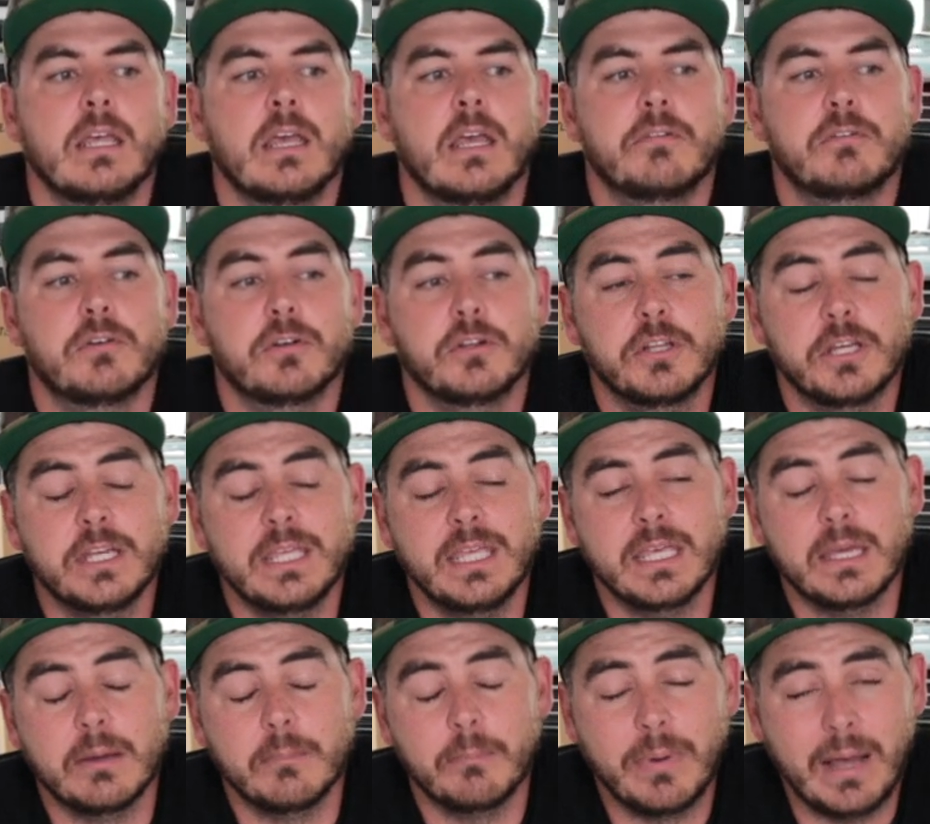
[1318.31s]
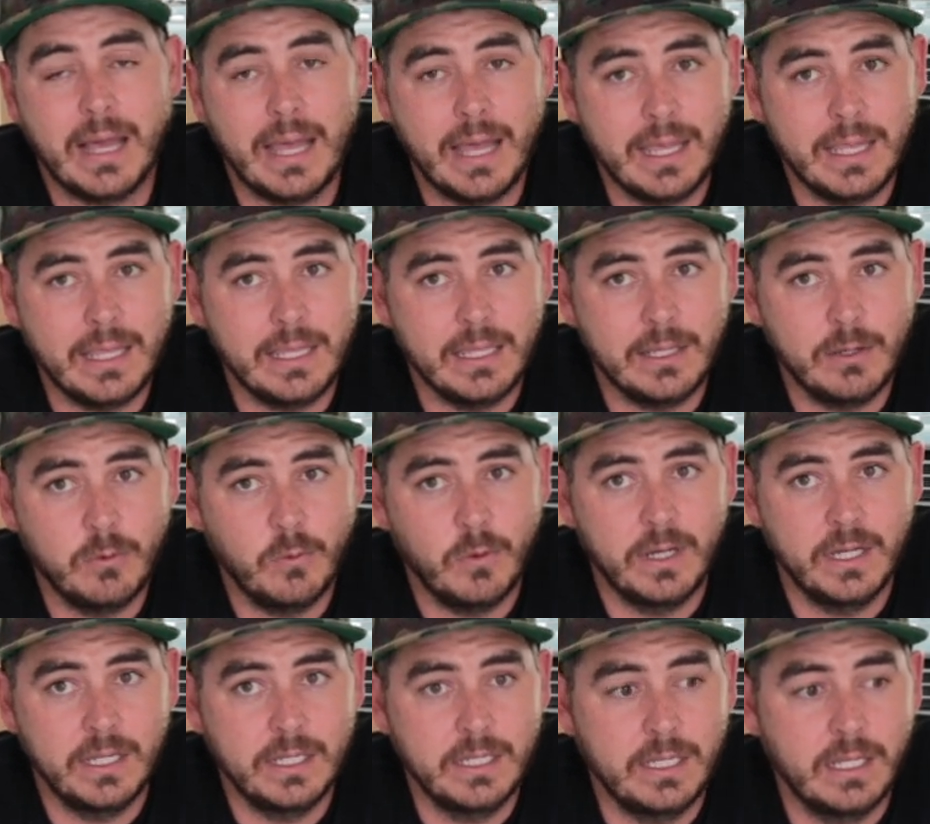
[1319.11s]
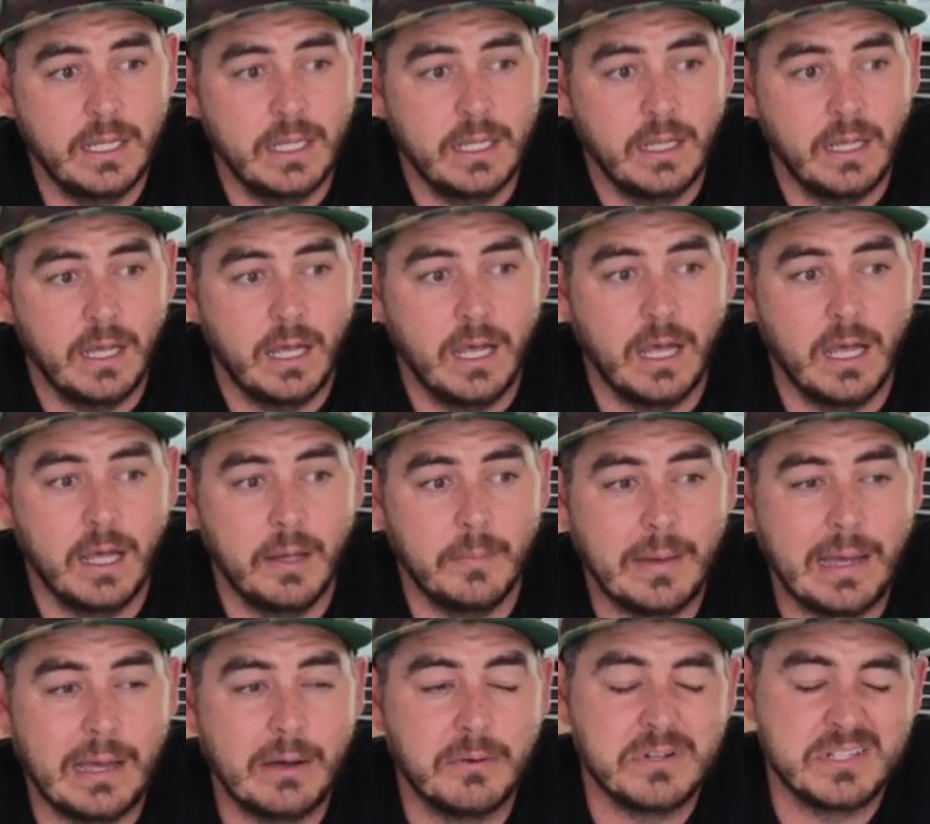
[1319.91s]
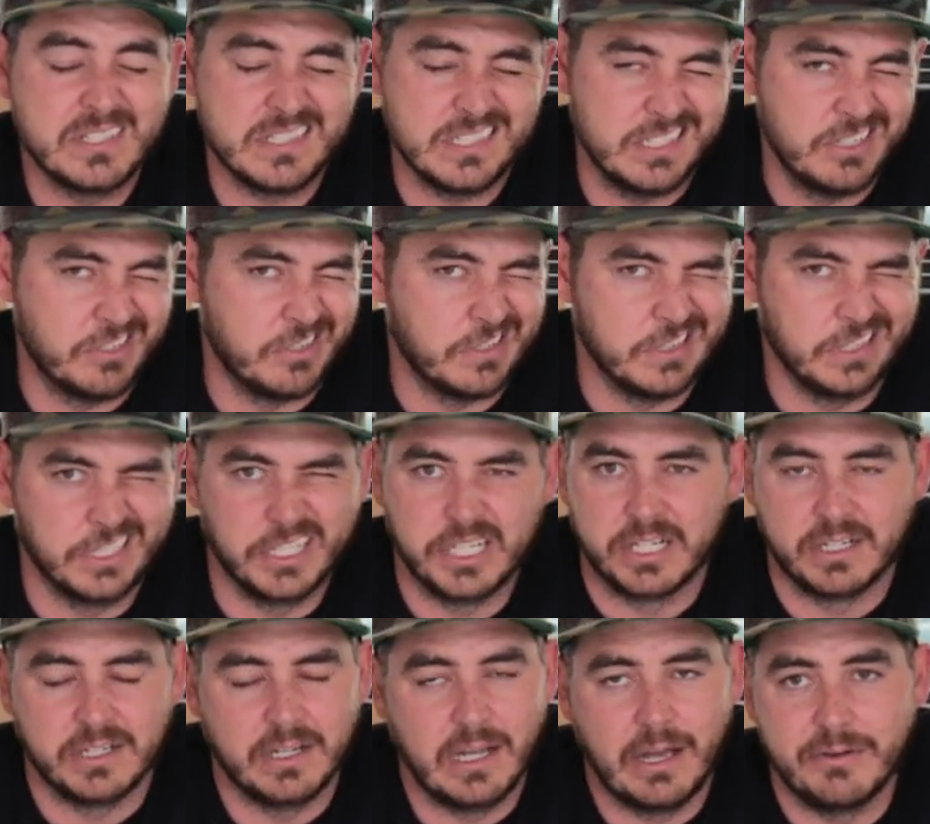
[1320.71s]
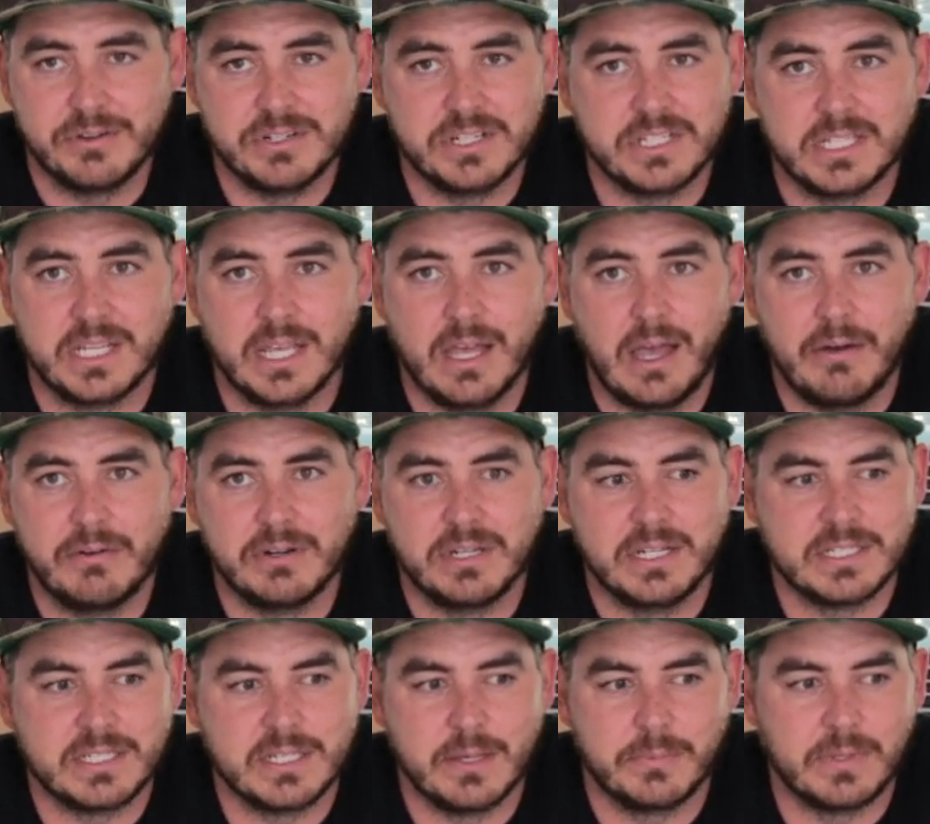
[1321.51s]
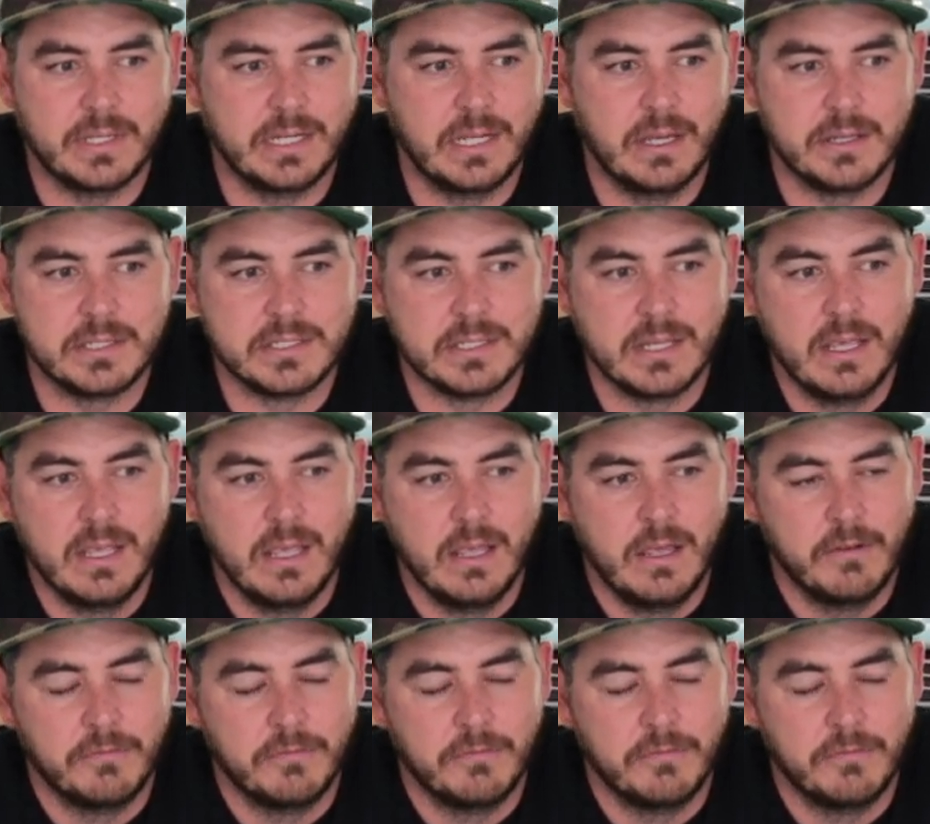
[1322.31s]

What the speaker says: If you're looking at buying one, I would steer clear. I would get something else.